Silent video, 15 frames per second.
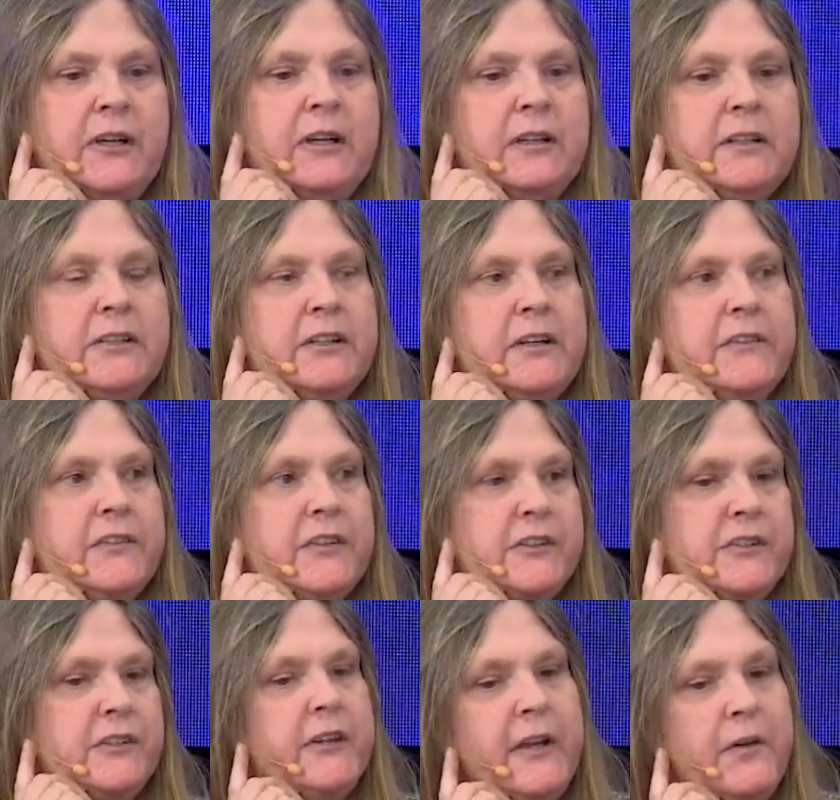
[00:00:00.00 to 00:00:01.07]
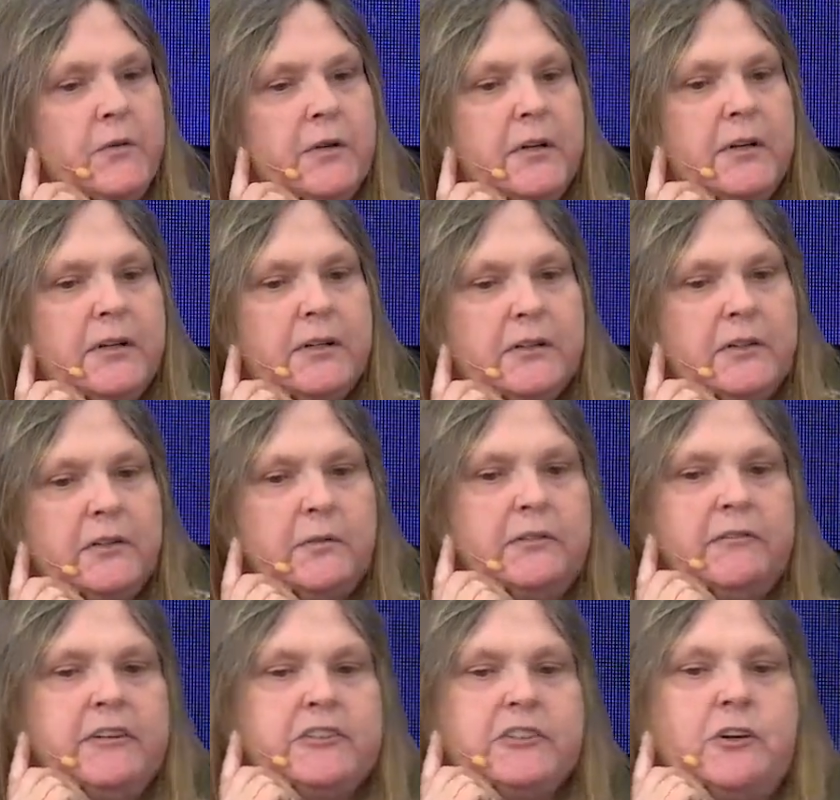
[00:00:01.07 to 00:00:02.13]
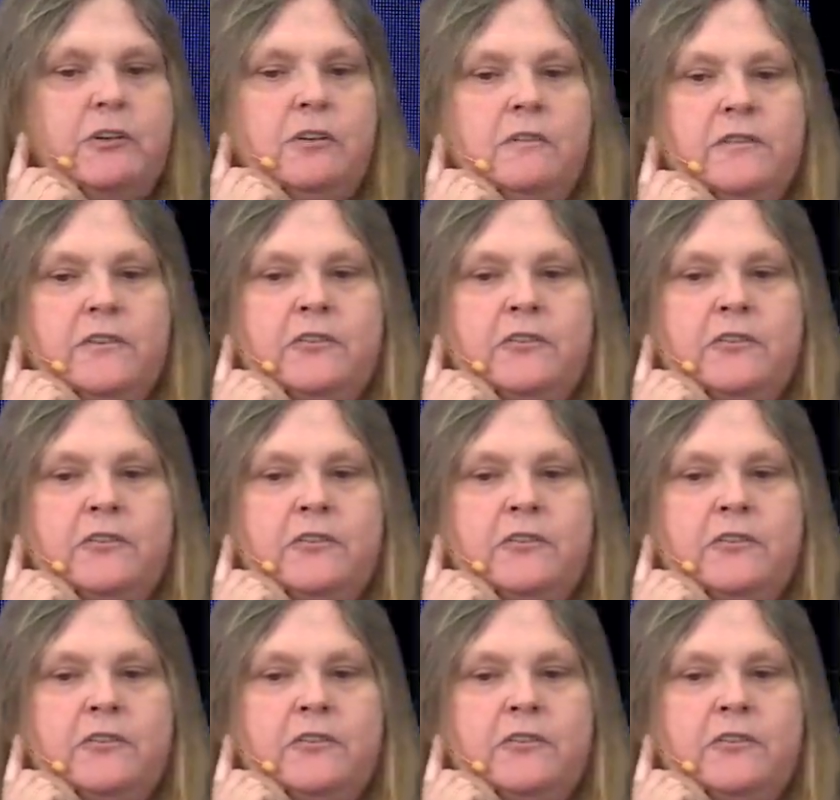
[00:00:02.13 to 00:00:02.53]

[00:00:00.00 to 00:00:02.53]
This gives us a network that will resolve